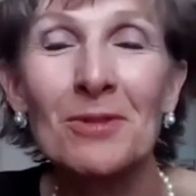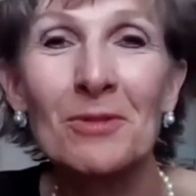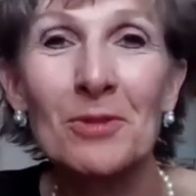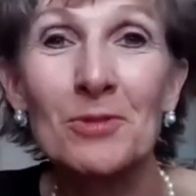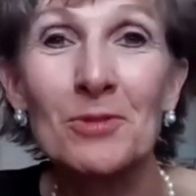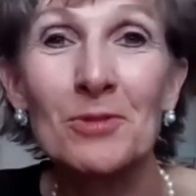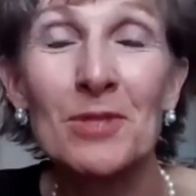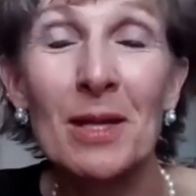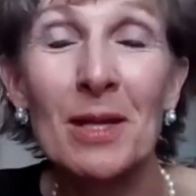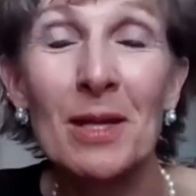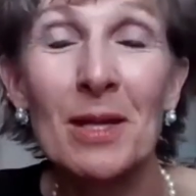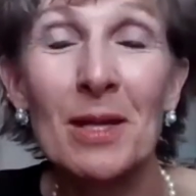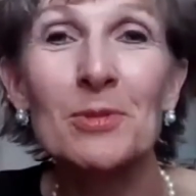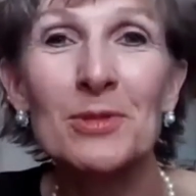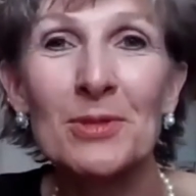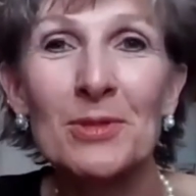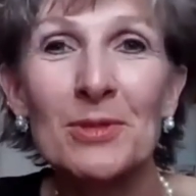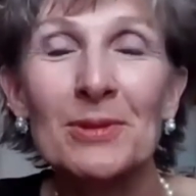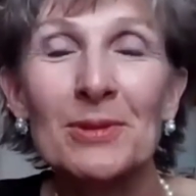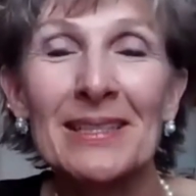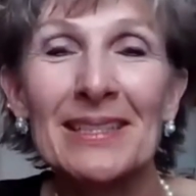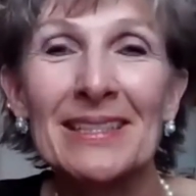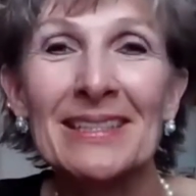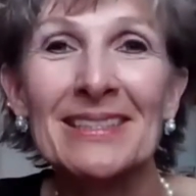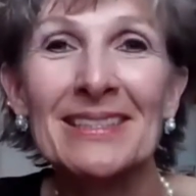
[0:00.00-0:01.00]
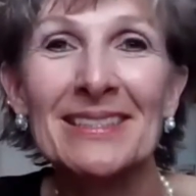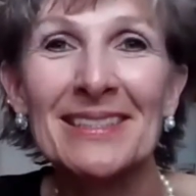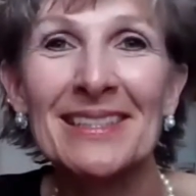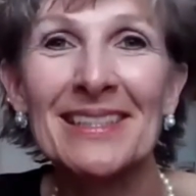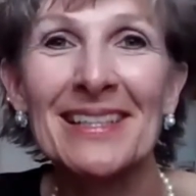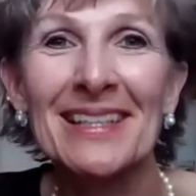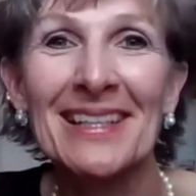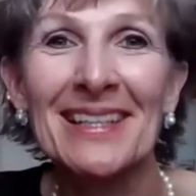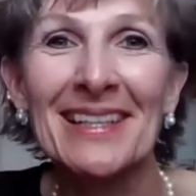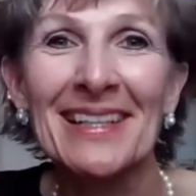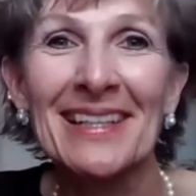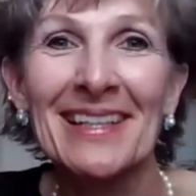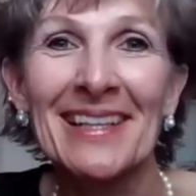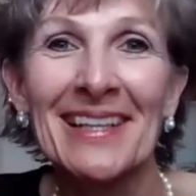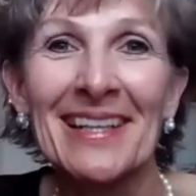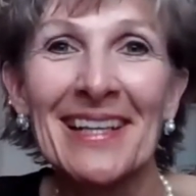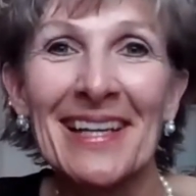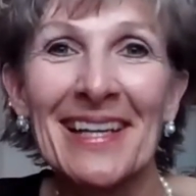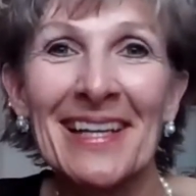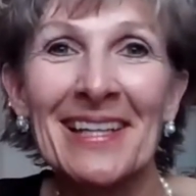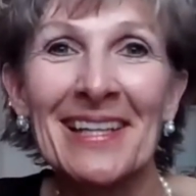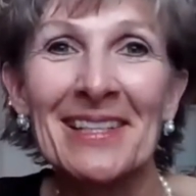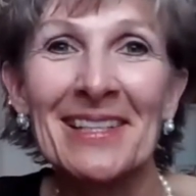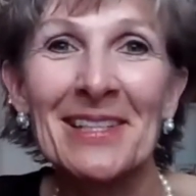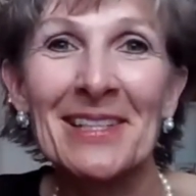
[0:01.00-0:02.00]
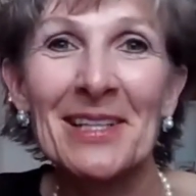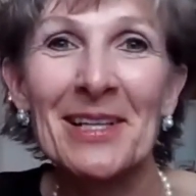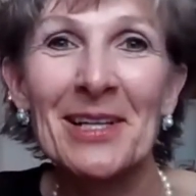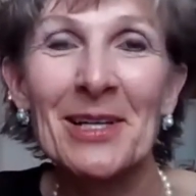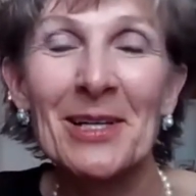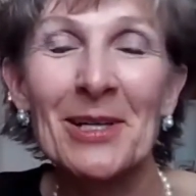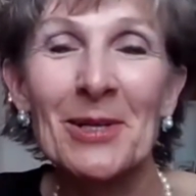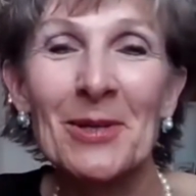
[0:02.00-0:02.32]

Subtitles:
of those opportunities. And